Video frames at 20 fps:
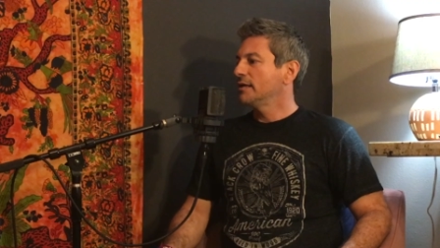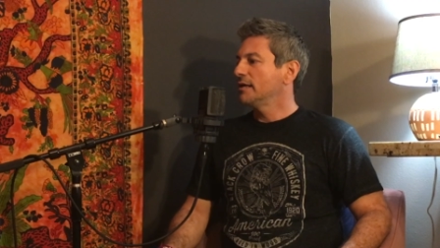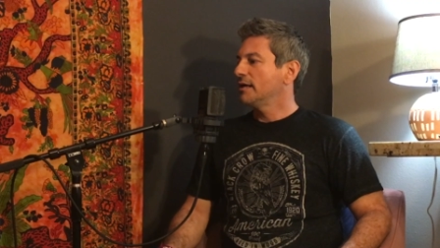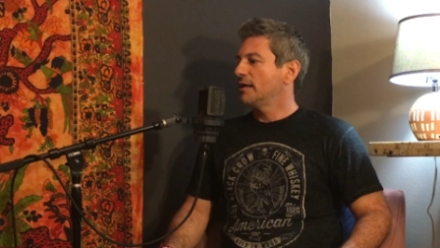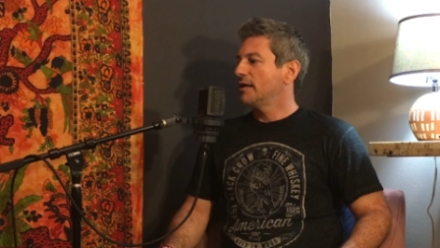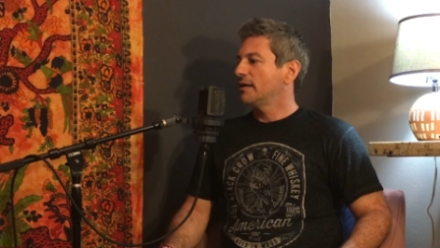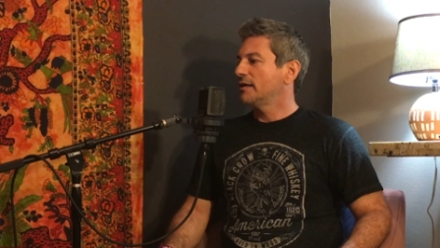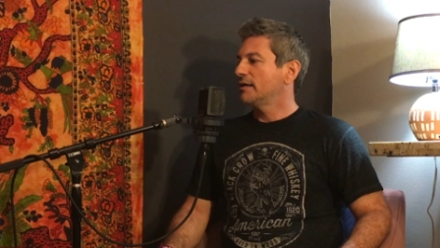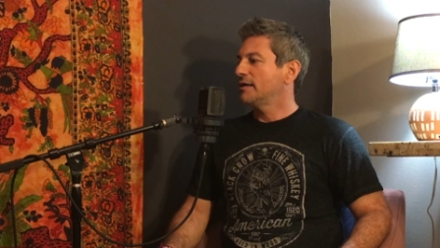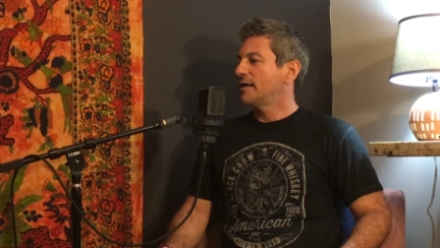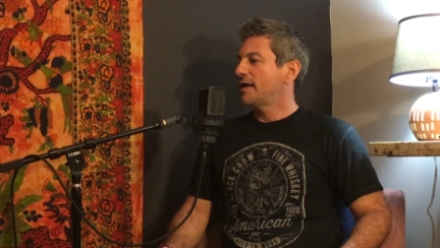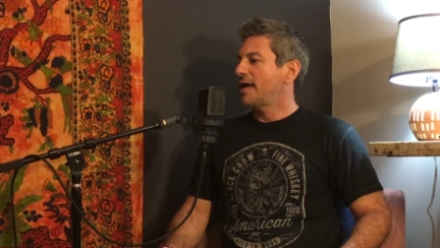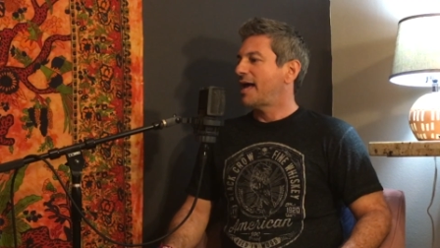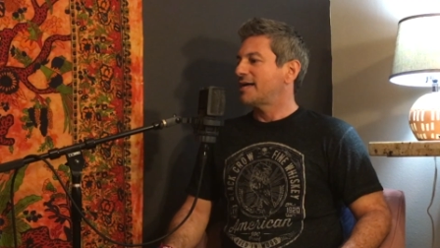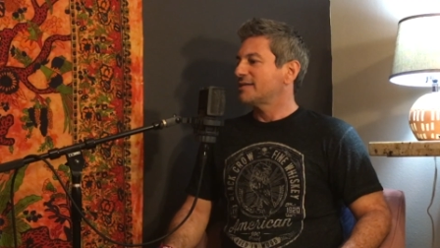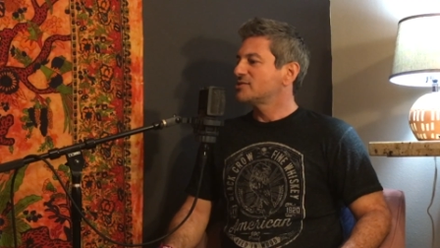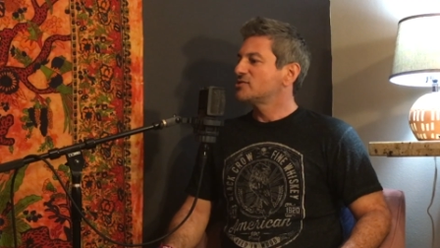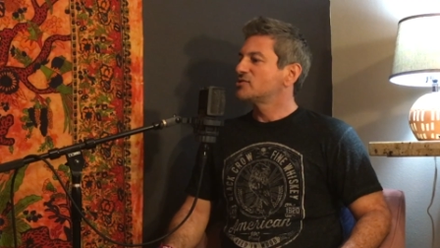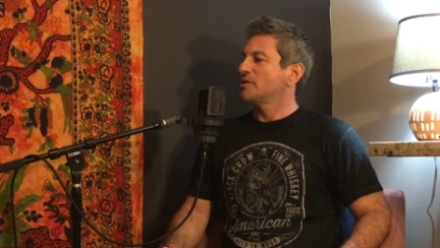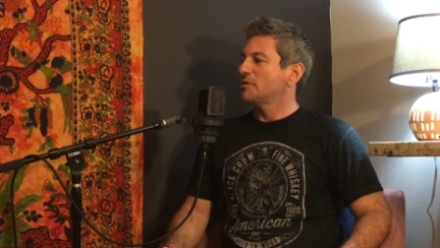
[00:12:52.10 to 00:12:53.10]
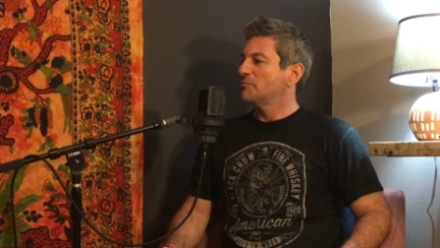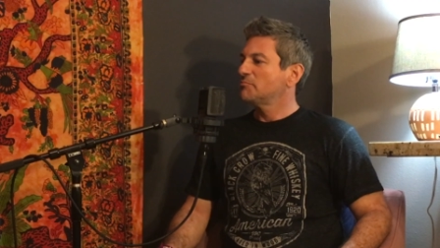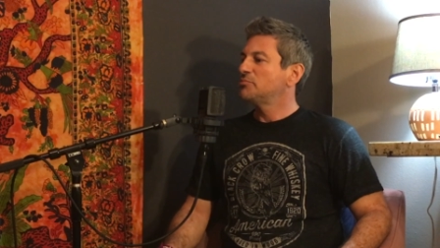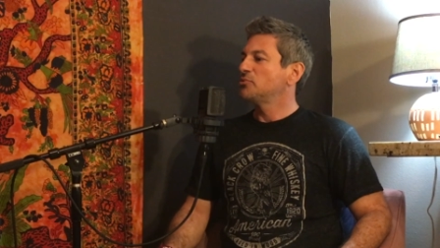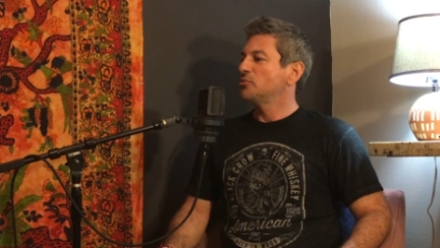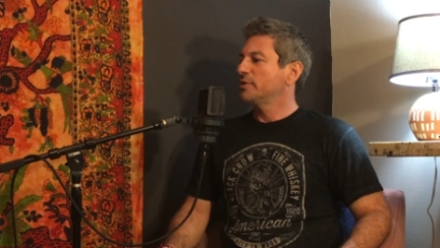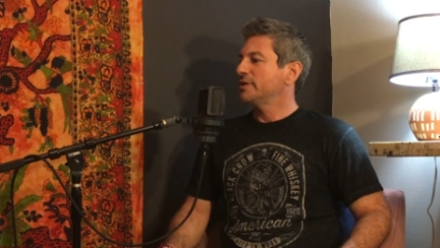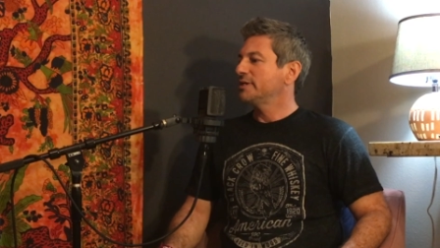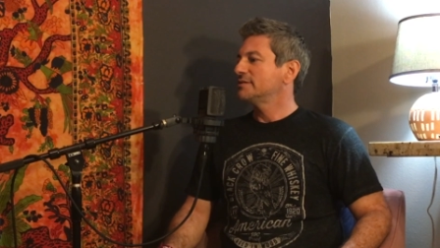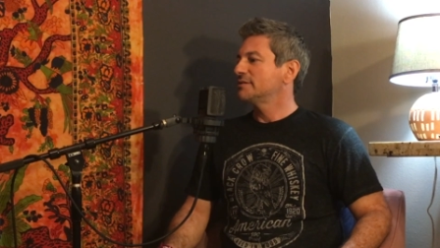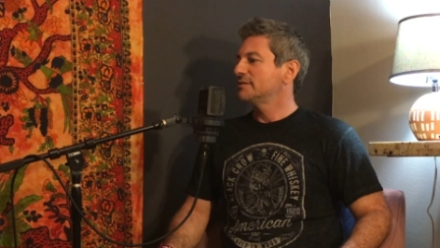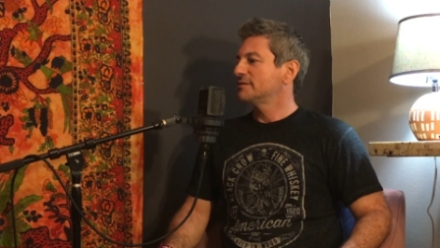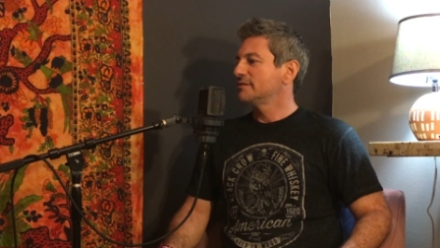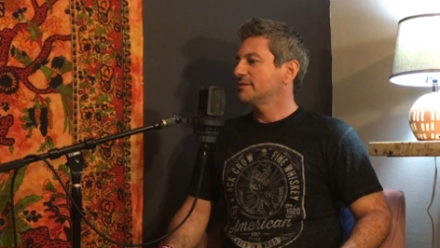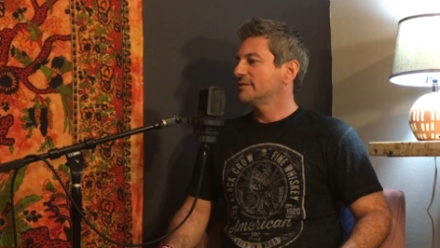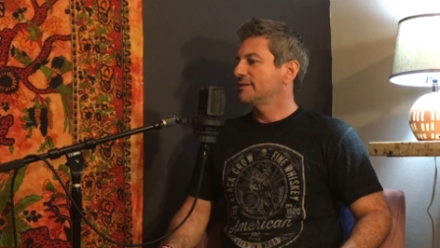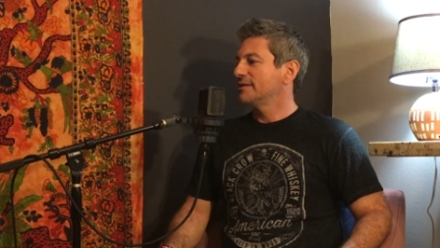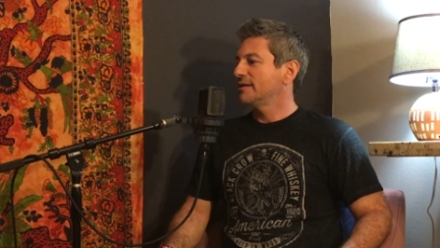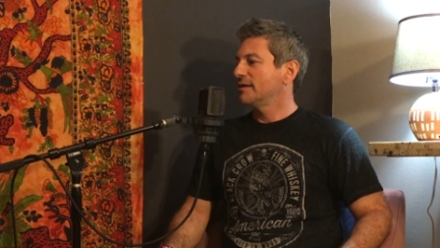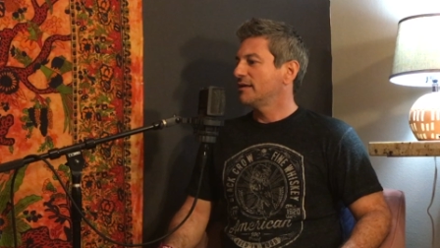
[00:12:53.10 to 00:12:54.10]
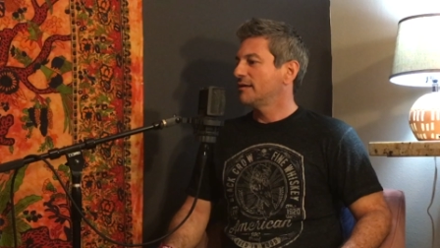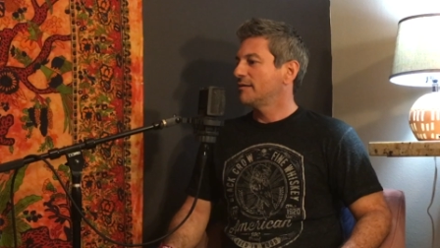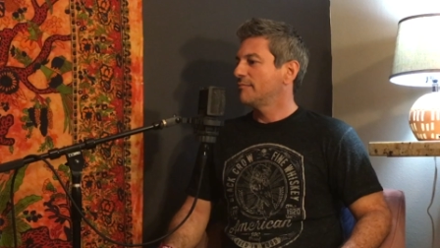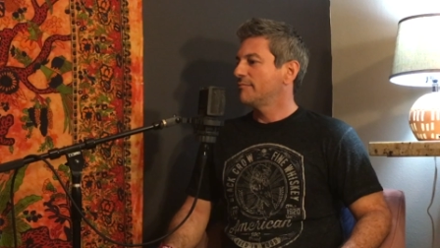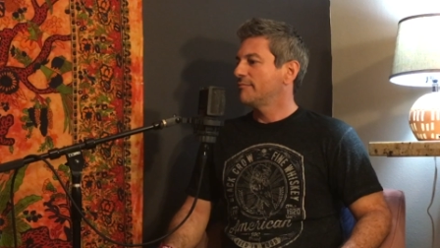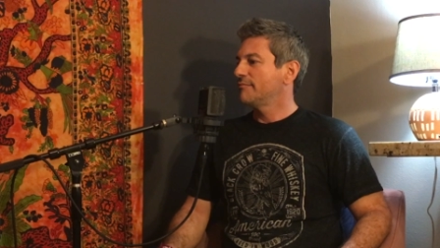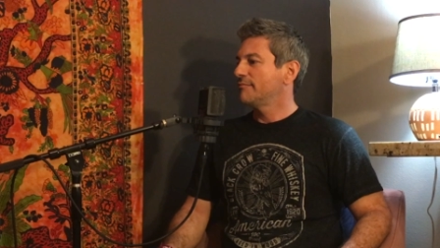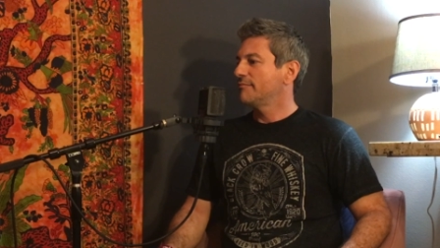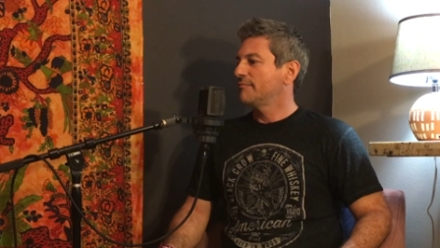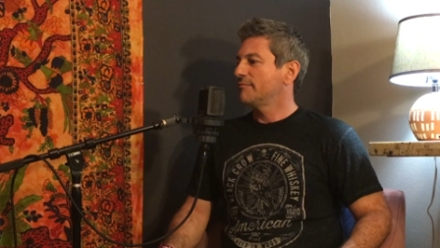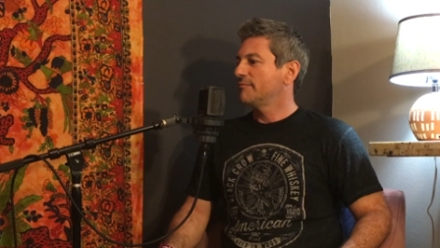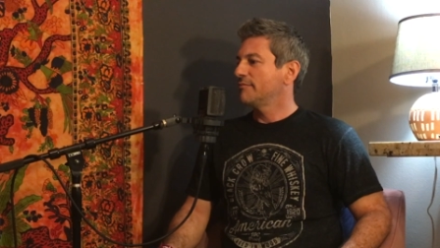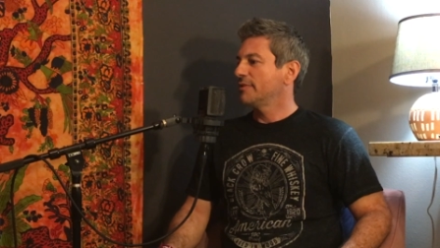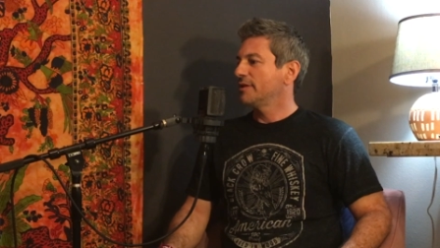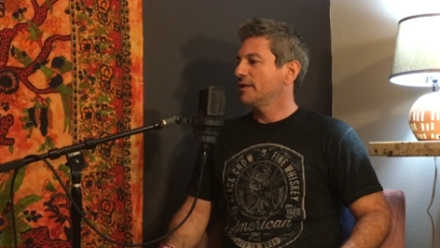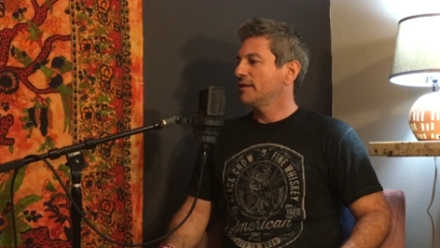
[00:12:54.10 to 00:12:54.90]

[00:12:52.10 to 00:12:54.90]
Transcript: at some point, in